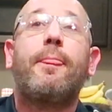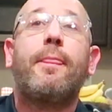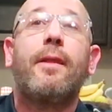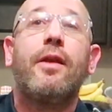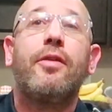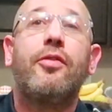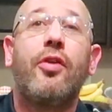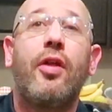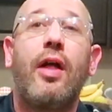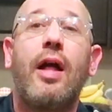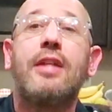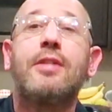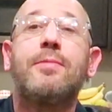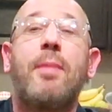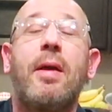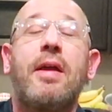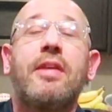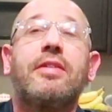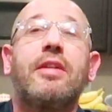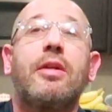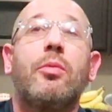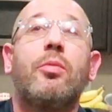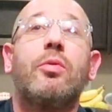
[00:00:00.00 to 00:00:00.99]
So that's
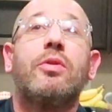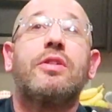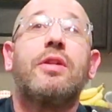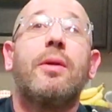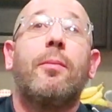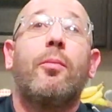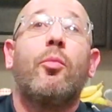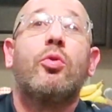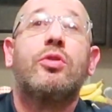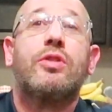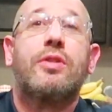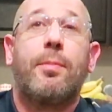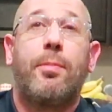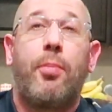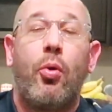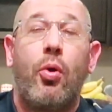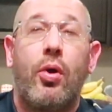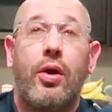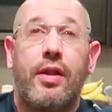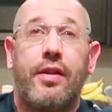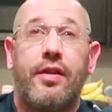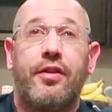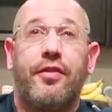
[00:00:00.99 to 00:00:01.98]
basically was the
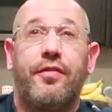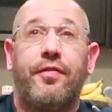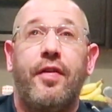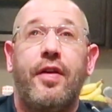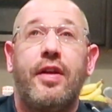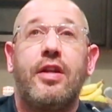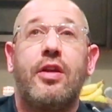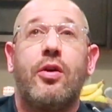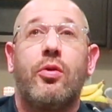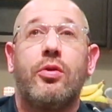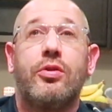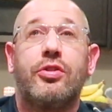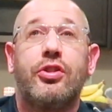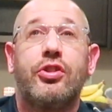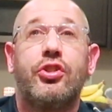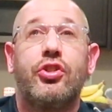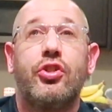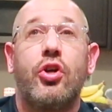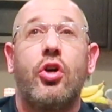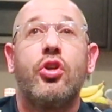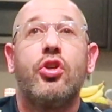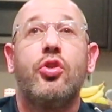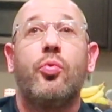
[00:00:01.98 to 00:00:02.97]
point of this video, is to
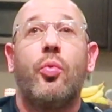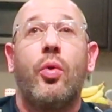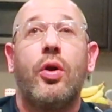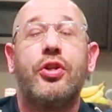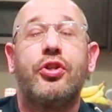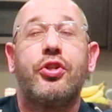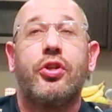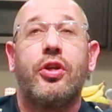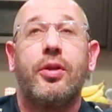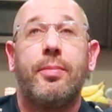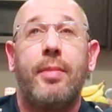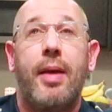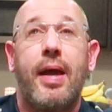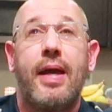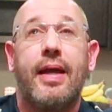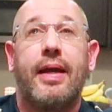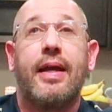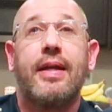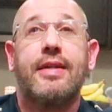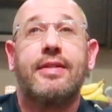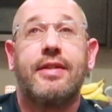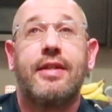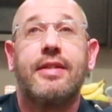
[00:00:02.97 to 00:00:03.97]
show you what you can make
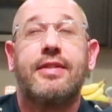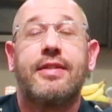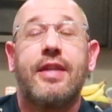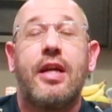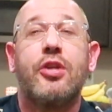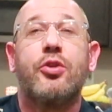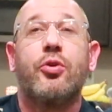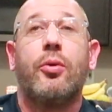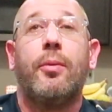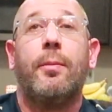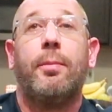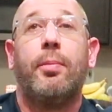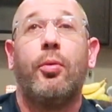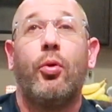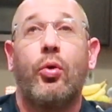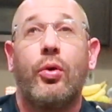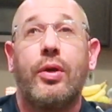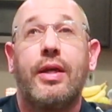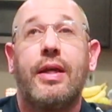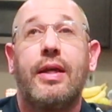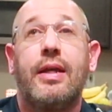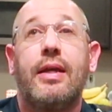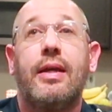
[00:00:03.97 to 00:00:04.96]
as an essential
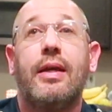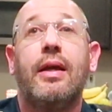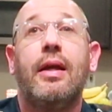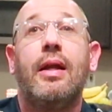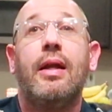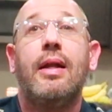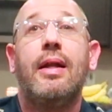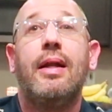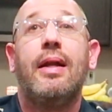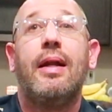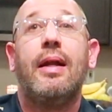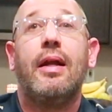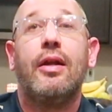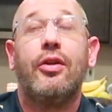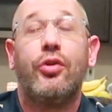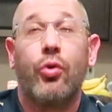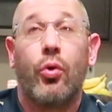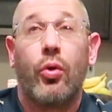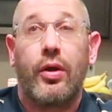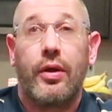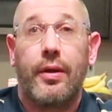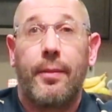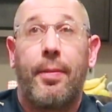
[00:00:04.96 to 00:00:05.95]
employee
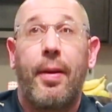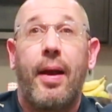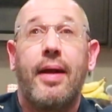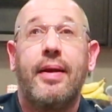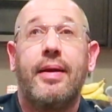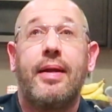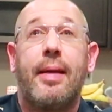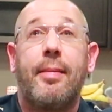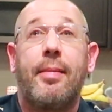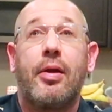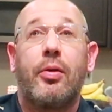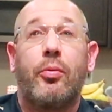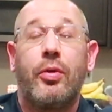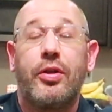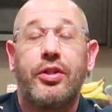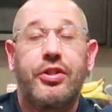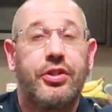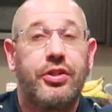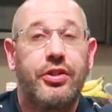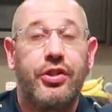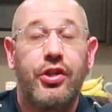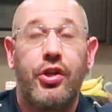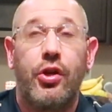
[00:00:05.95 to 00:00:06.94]
during a pandemic,
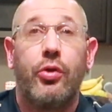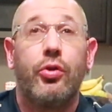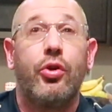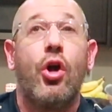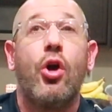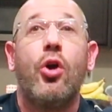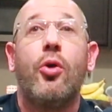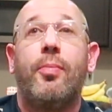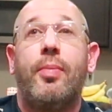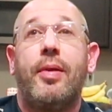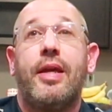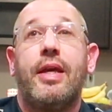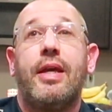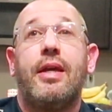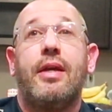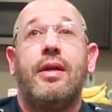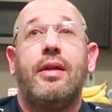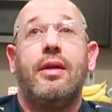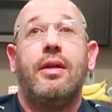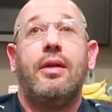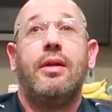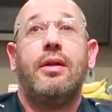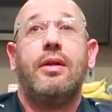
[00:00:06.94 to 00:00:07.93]
which
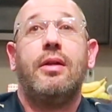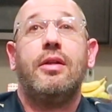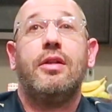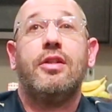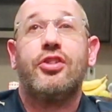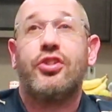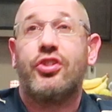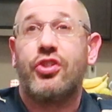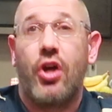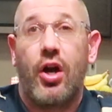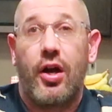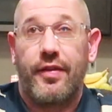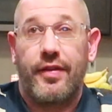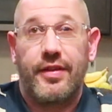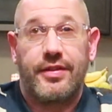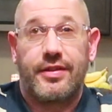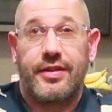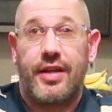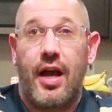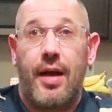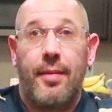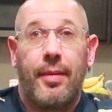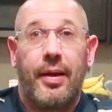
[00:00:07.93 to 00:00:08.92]
nobody saw this
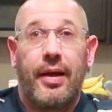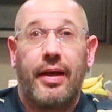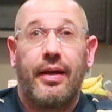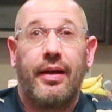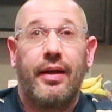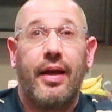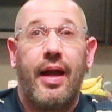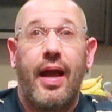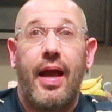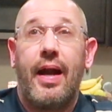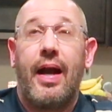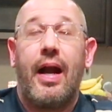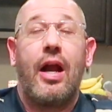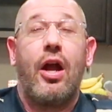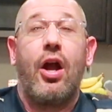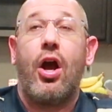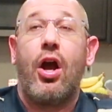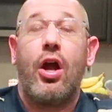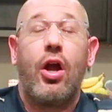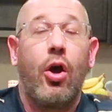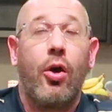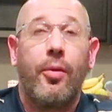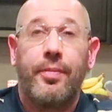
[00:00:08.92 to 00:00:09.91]
coming. And
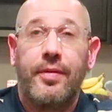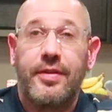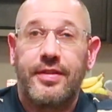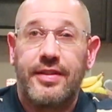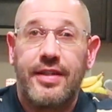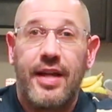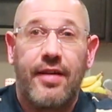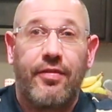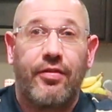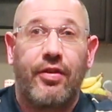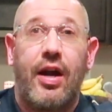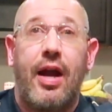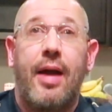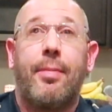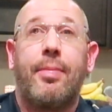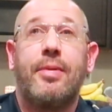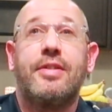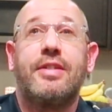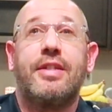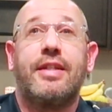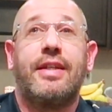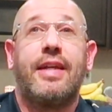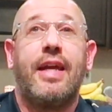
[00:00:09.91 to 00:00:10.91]
I hope this never
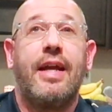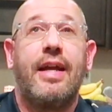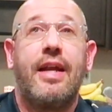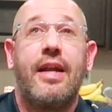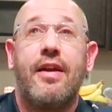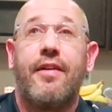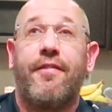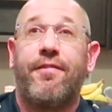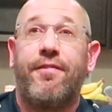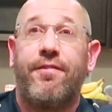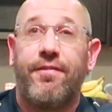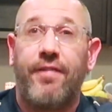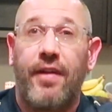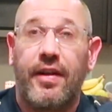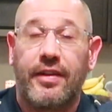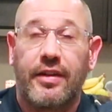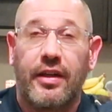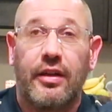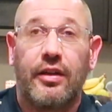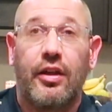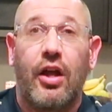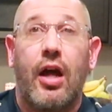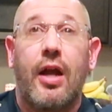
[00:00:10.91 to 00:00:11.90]
happens again. It affected
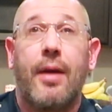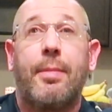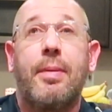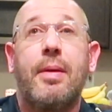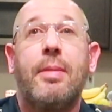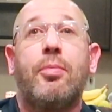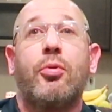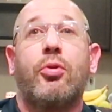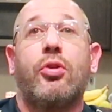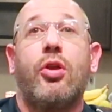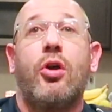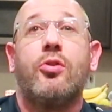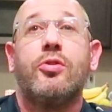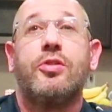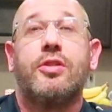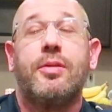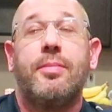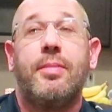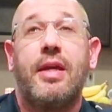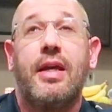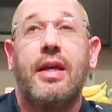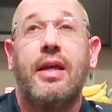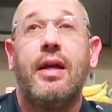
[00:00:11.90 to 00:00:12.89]
a lot of people close to
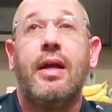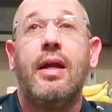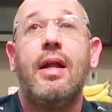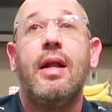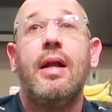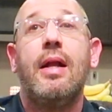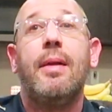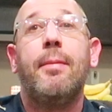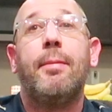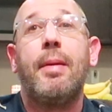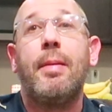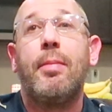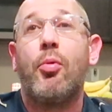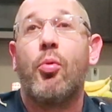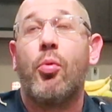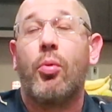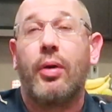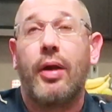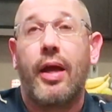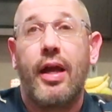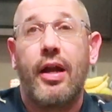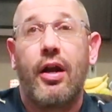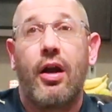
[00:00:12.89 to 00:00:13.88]
me. People
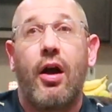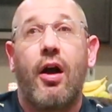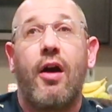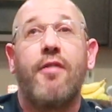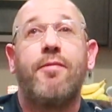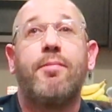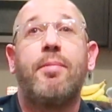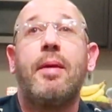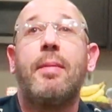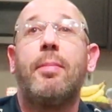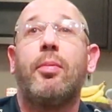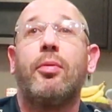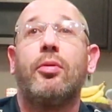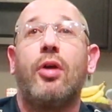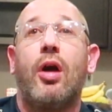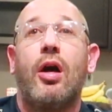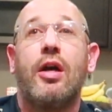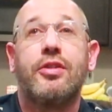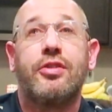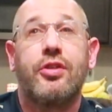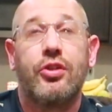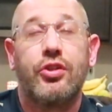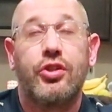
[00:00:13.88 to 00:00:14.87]
were laid off. People
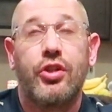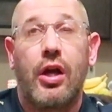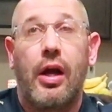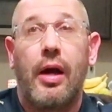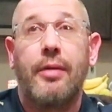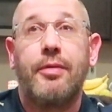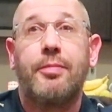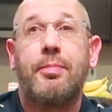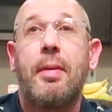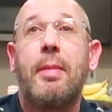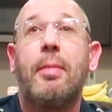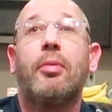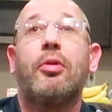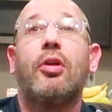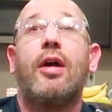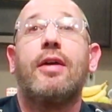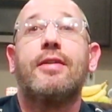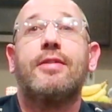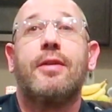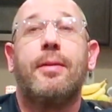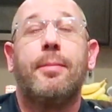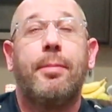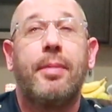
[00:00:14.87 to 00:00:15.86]
lost their jobs. People
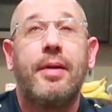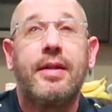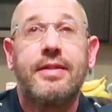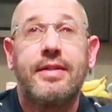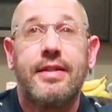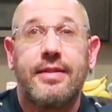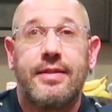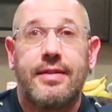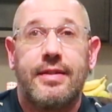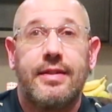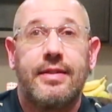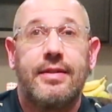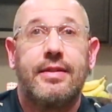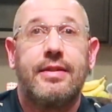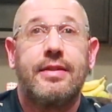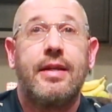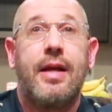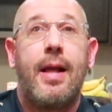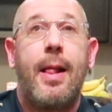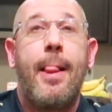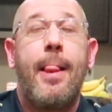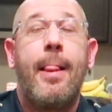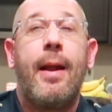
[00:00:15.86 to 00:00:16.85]
lost their businesses.
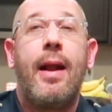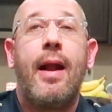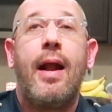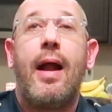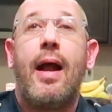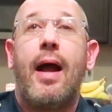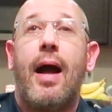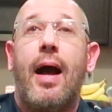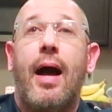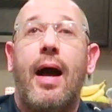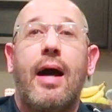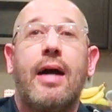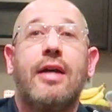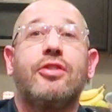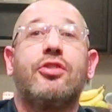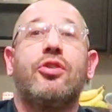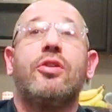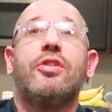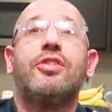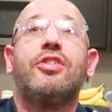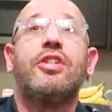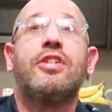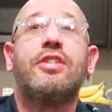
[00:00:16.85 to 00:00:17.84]

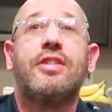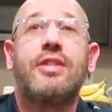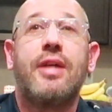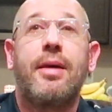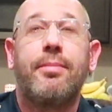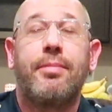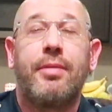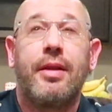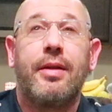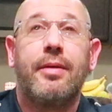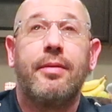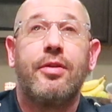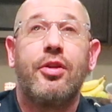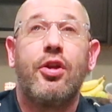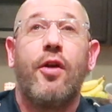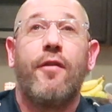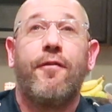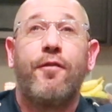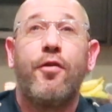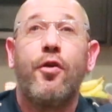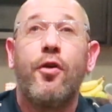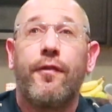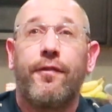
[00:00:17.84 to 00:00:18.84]
So it's just something,
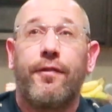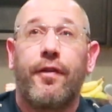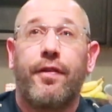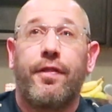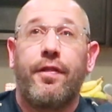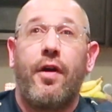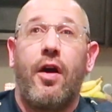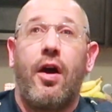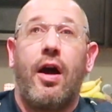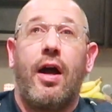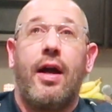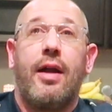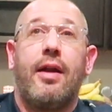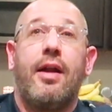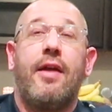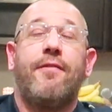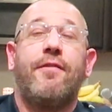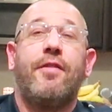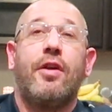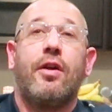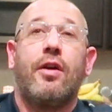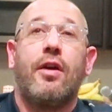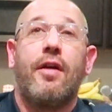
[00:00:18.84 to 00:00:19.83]
food for thought. If
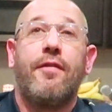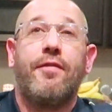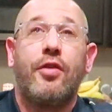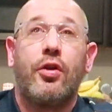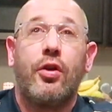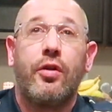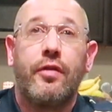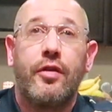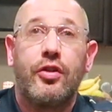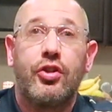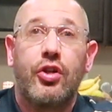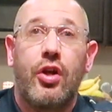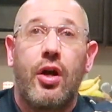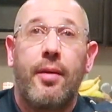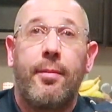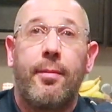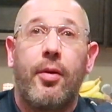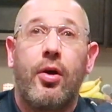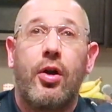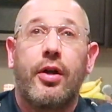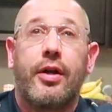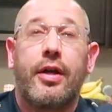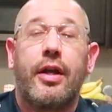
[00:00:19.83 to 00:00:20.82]
you're in the job
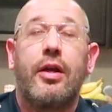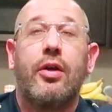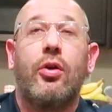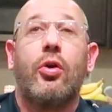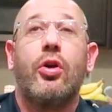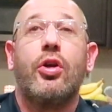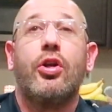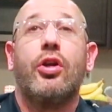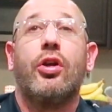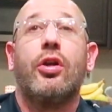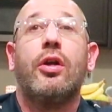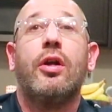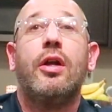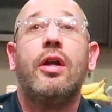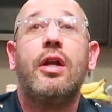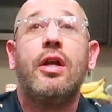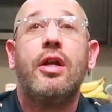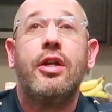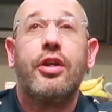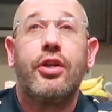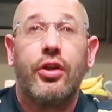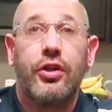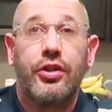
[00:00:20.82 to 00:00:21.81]
market, or
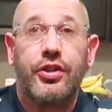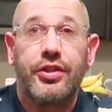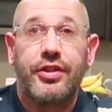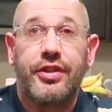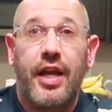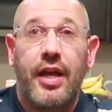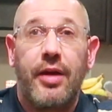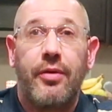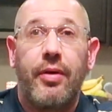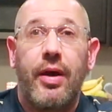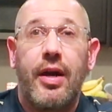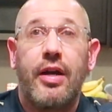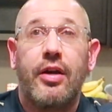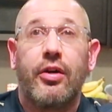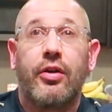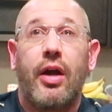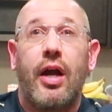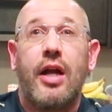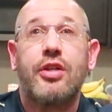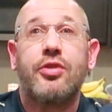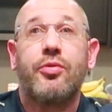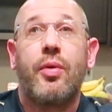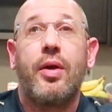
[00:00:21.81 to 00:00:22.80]
you're just getting ready to
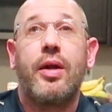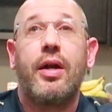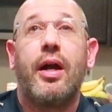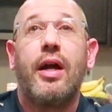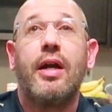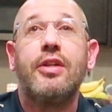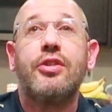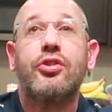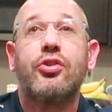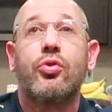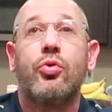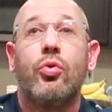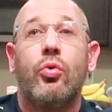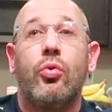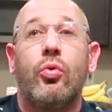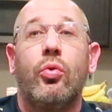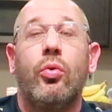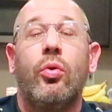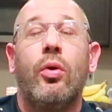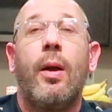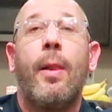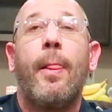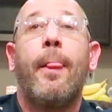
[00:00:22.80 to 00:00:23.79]
graduate high
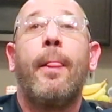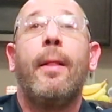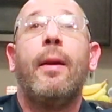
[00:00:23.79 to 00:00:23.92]
school,